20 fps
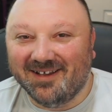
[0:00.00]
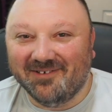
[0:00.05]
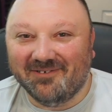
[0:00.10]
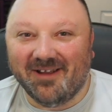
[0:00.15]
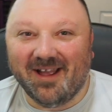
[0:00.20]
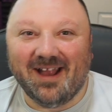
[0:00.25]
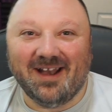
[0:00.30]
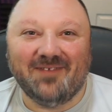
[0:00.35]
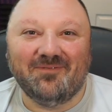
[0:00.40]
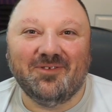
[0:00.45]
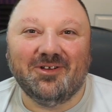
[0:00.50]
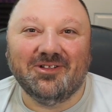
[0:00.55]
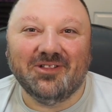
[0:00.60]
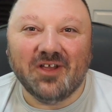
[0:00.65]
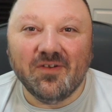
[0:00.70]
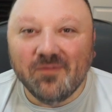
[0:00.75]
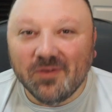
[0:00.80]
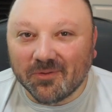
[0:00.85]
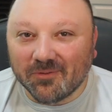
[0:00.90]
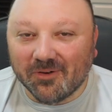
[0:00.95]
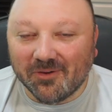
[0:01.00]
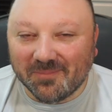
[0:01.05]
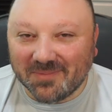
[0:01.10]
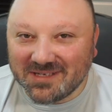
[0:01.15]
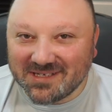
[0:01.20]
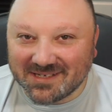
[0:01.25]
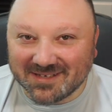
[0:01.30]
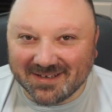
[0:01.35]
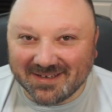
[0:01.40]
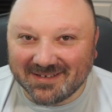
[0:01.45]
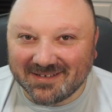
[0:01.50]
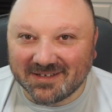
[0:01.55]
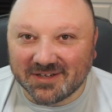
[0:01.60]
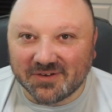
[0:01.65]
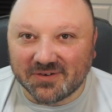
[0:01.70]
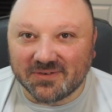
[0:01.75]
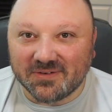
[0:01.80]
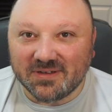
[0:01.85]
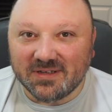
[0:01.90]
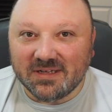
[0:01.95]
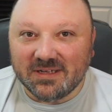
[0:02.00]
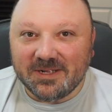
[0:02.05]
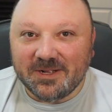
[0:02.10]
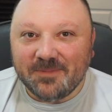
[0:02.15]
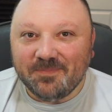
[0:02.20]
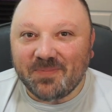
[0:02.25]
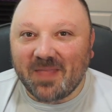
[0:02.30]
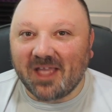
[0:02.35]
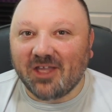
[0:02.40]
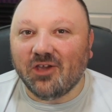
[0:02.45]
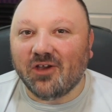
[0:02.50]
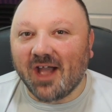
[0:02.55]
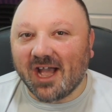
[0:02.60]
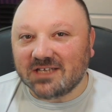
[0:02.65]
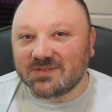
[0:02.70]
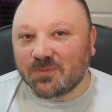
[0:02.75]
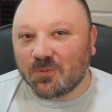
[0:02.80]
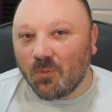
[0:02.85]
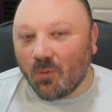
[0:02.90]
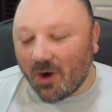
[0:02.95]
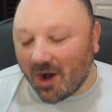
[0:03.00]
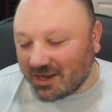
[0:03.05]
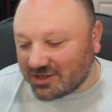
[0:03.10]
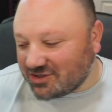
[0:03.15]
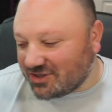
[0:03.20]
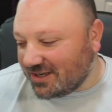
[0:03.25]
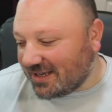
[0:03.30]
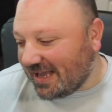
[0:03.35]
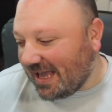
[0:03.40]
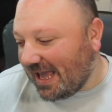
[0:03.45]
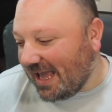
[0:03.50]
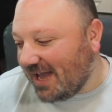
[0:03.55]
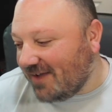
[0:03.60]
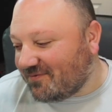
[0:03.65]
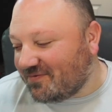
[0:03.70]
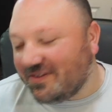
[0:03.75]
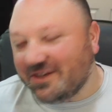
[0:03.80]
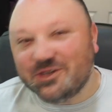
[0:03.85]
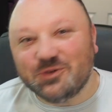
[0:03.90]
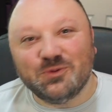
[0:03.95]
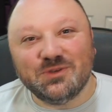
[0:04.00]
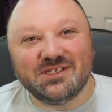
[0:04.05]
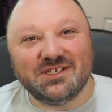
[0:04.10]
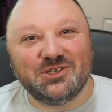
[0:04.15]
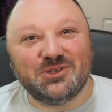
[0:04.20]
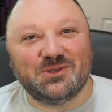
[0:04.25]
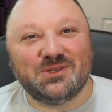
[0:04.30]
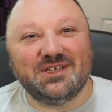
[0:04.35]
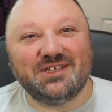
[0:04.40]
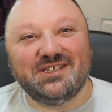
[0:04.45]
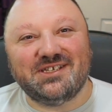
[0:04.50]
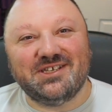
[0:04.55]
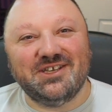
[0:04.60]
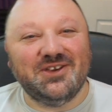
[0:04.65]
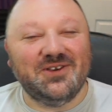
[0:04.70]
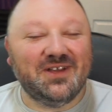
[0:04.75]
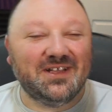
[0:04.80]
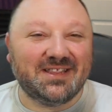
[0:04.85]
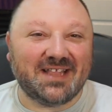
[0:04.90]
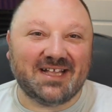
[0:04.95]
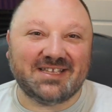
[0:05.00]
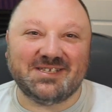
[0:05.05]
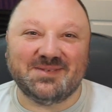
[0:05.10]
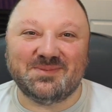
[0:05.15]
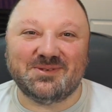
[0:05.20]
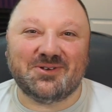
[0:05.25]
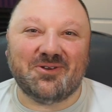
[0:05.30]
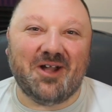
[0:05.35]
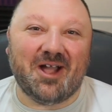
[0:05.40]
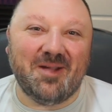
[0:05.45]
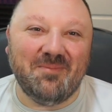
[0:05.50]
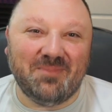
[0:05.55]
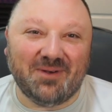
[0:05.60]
right, of your living room until you do. Thank you guys for watching. If this was interesting to you, hit that subscribe